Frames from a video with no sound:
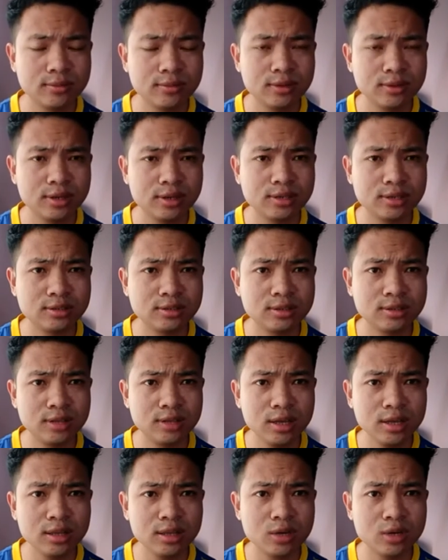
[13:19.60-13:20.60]
That's the
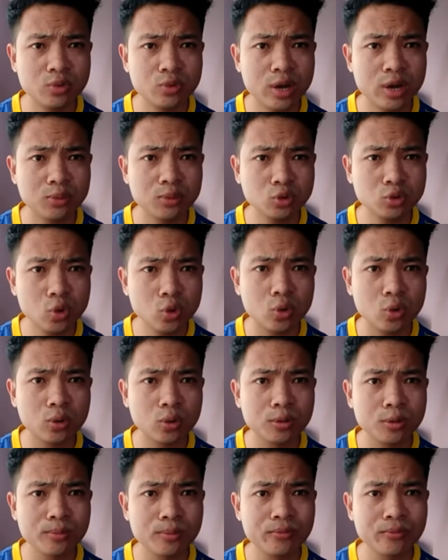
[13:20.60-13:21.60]
thing that we have to know.
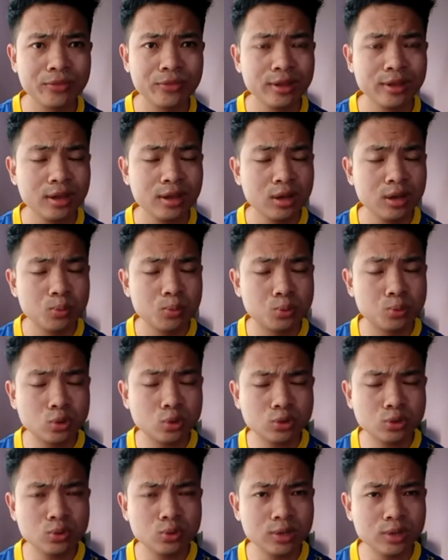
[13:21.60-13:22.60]

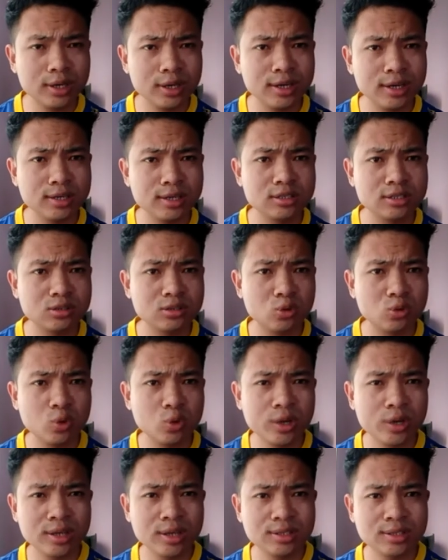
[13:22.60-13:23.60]
Proton is
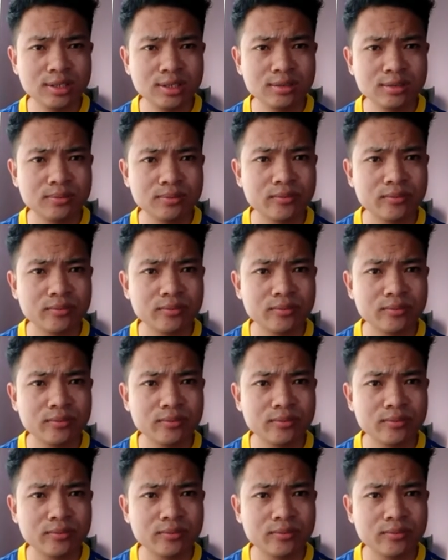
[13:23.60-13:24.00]
located